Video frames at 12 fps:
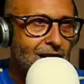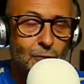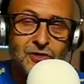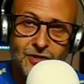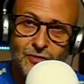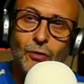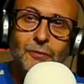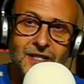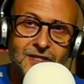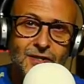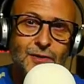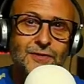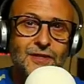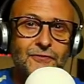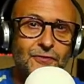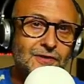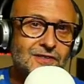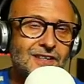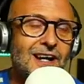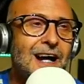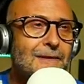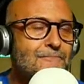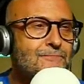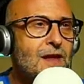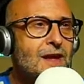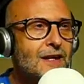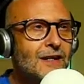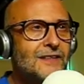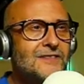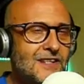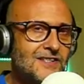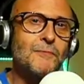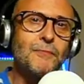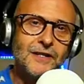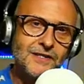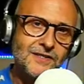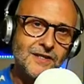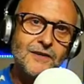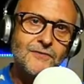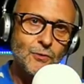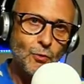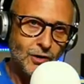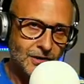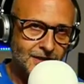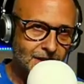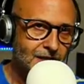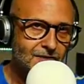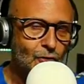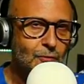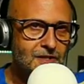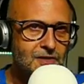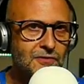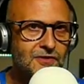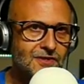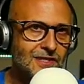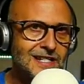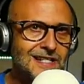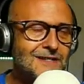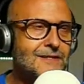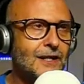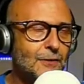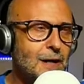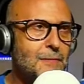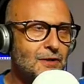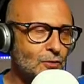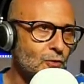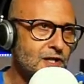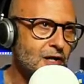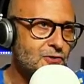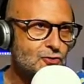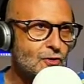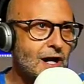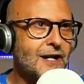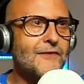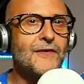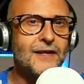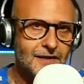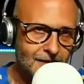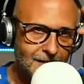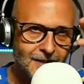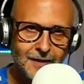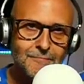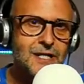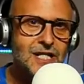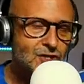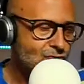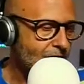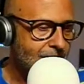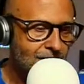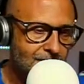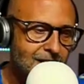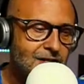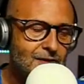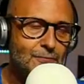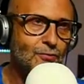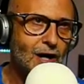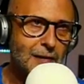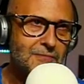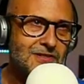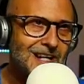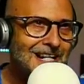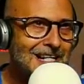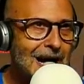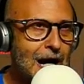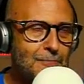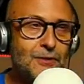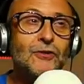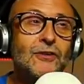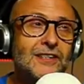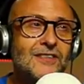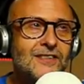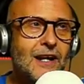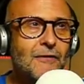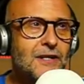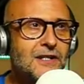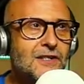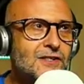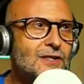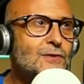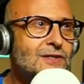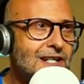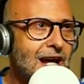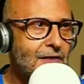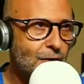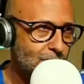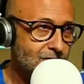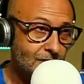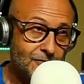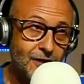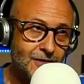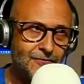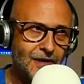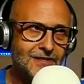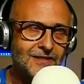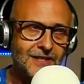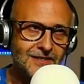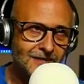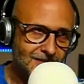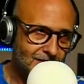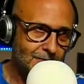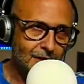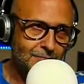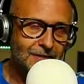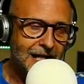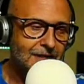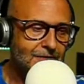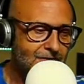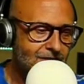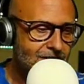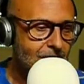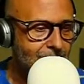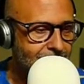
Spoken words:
which are normally two different disciplines, if you will, and normally you'll see maybe an audio track and then a MIDI track underneath it perhaps, but not necessarily the two together, which I find fascinating. So I'm glad I've discovered